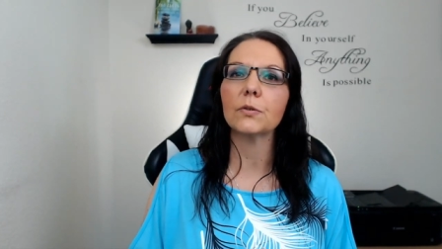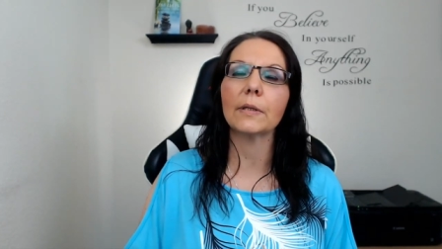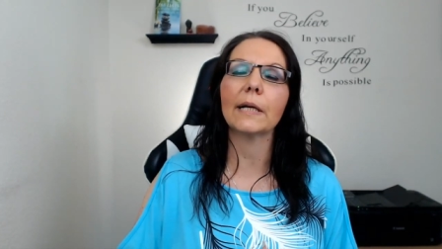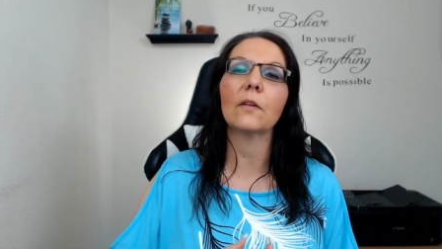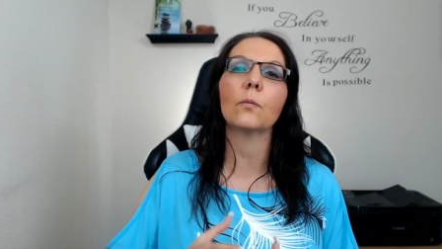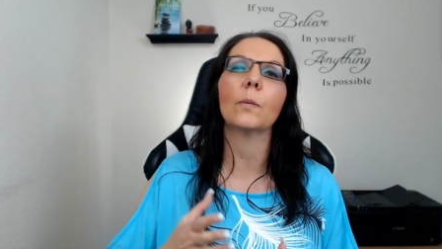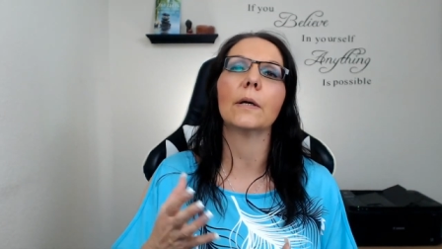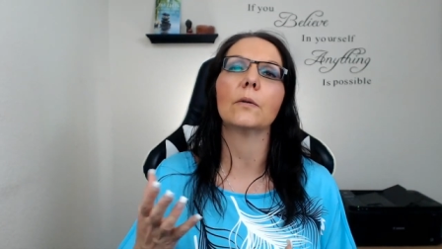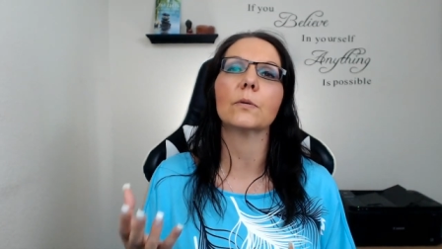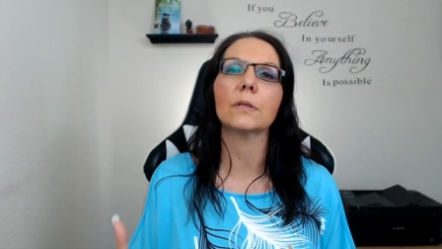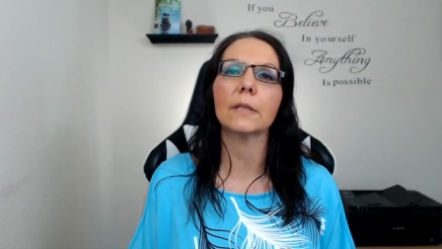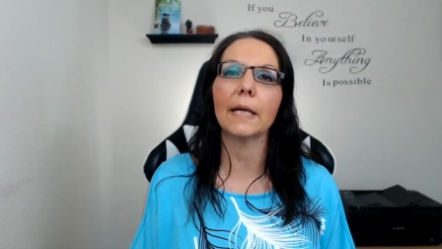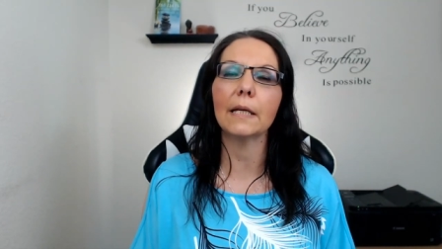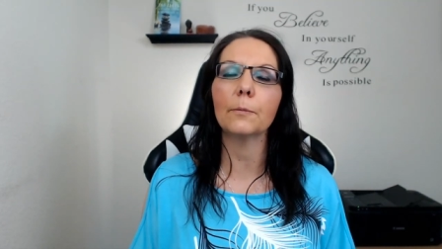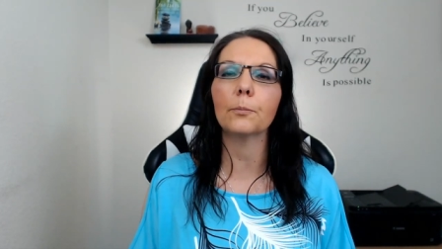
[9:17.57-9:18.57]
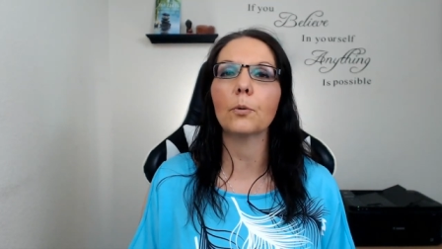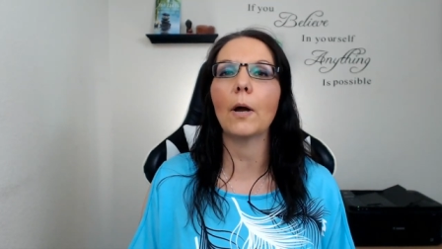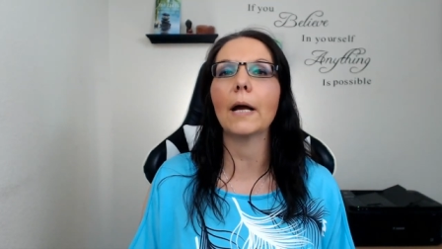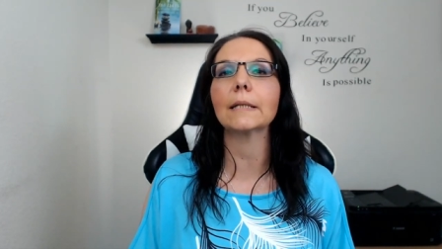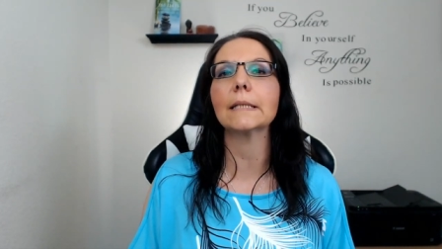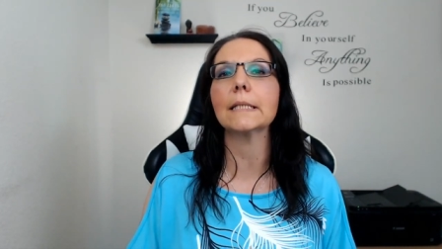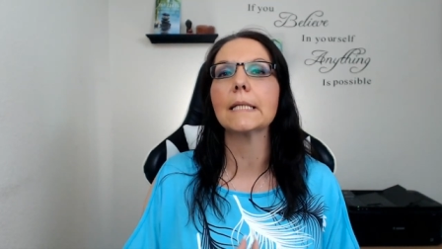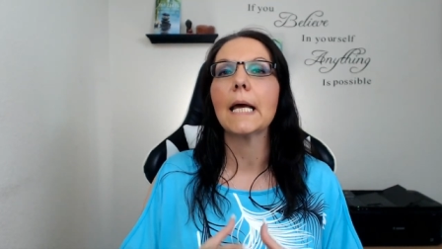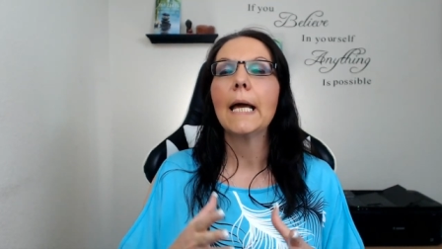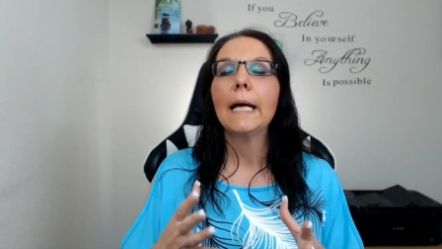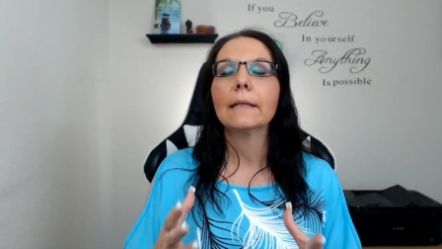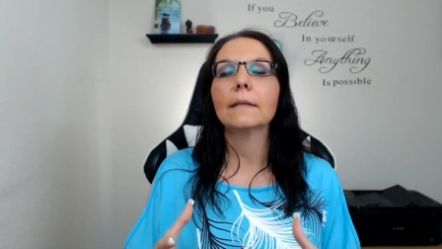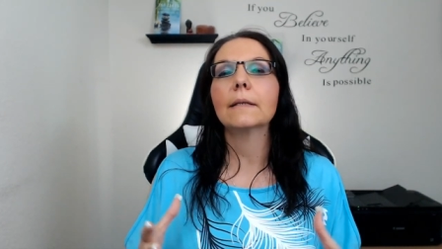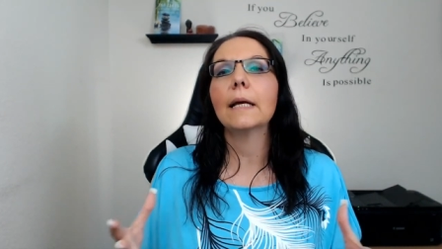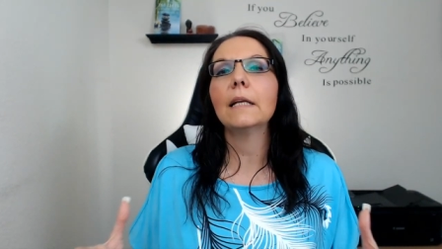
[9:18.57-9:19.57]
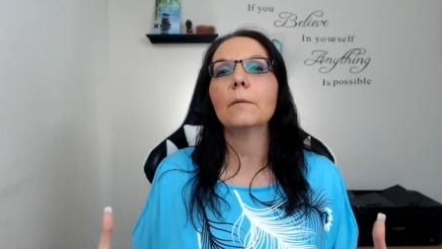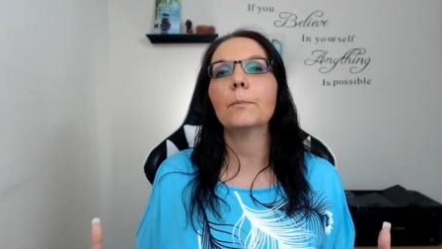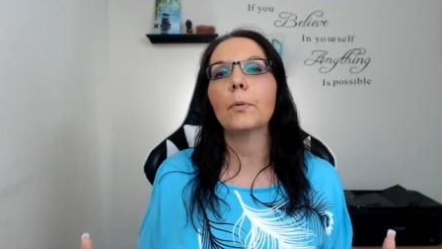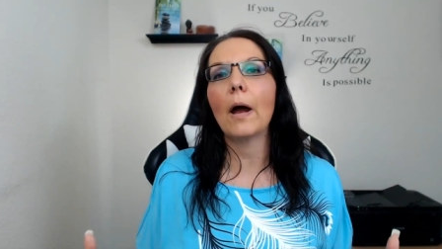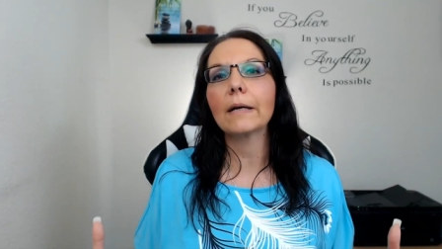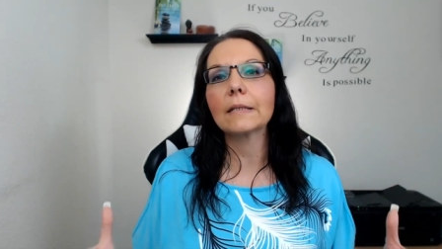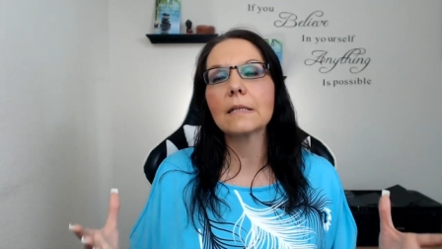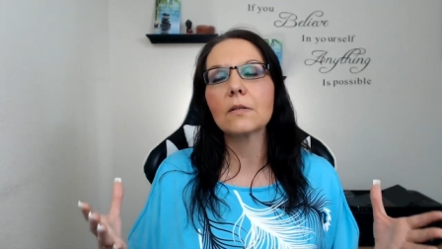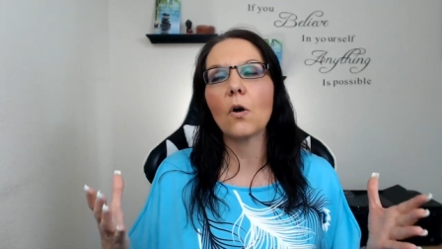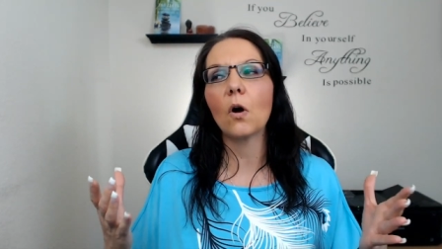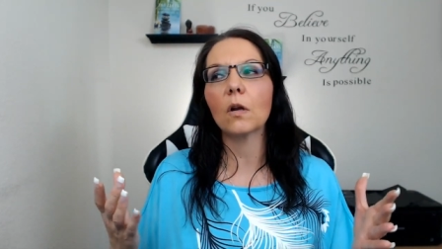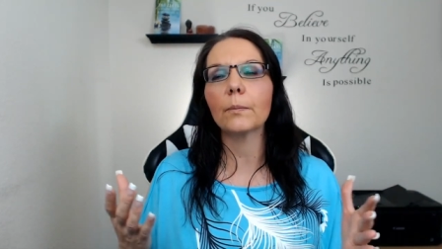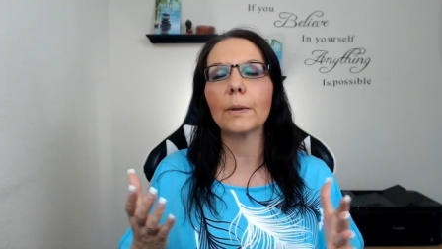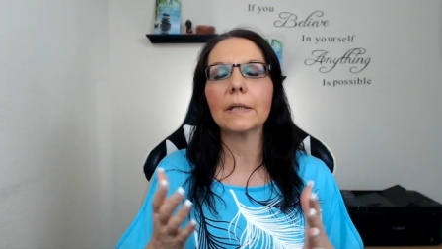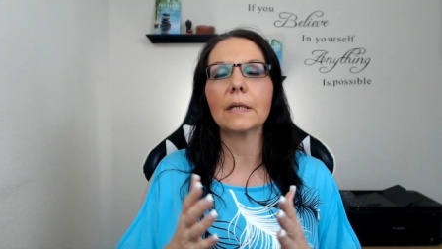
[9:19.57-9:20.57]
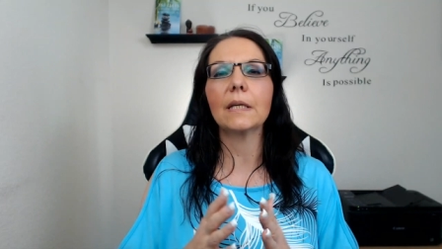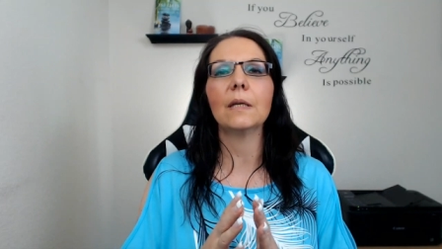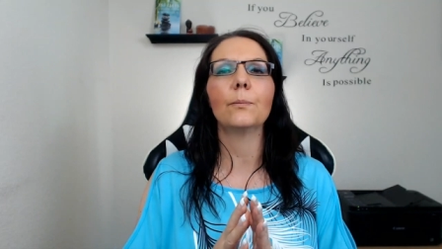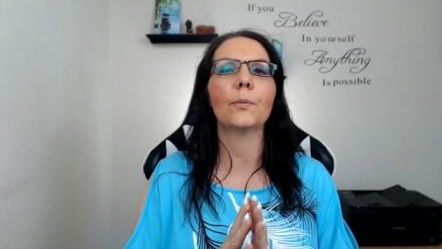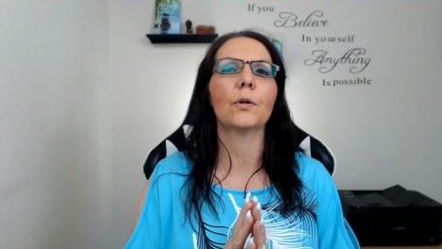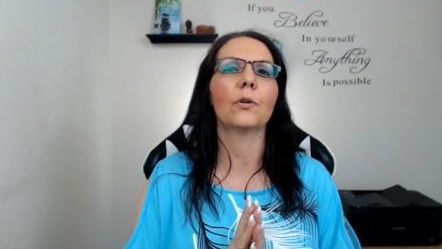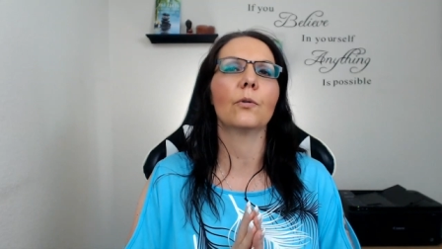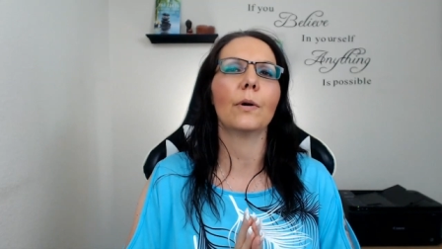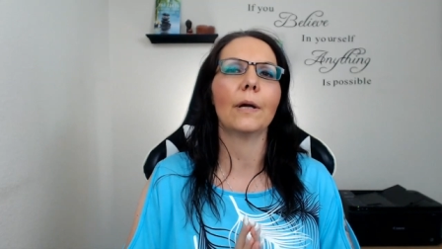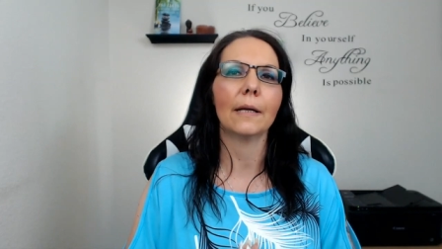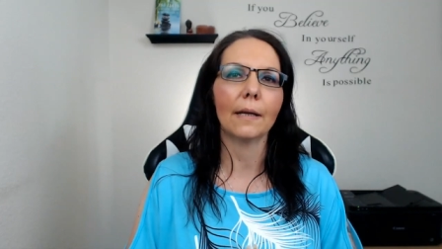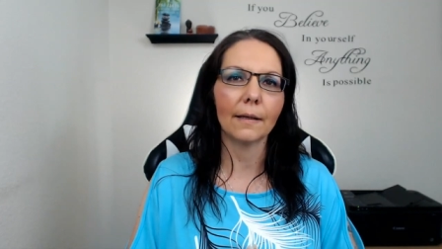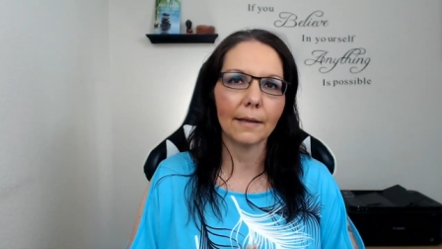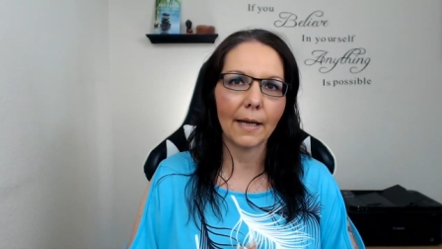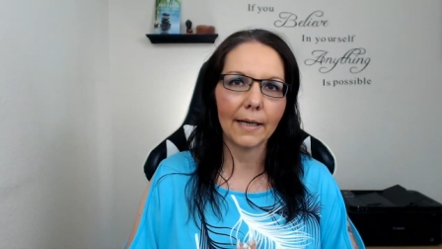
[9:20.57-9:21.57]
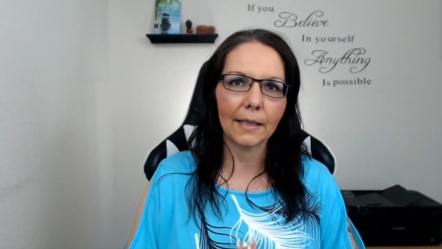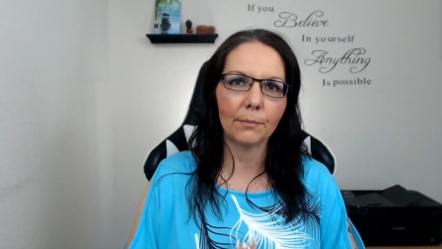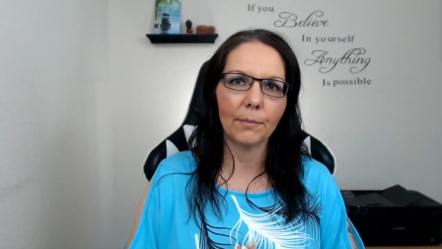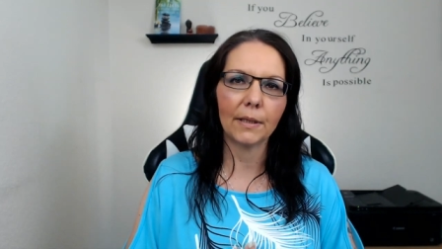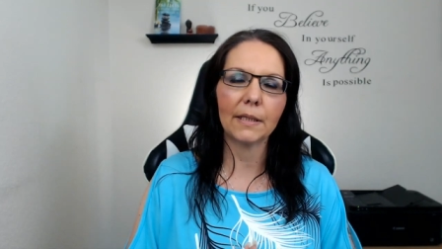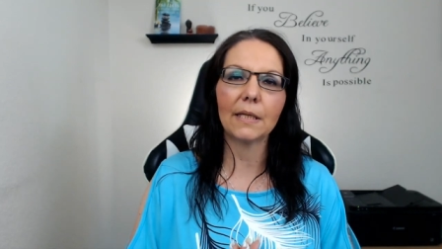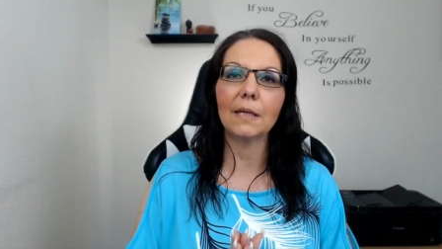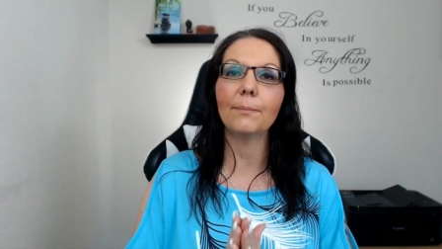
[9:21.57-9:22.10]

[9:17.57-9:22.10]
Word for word: So that's why those daily practices, the daily practice is all about keeping you in alignment,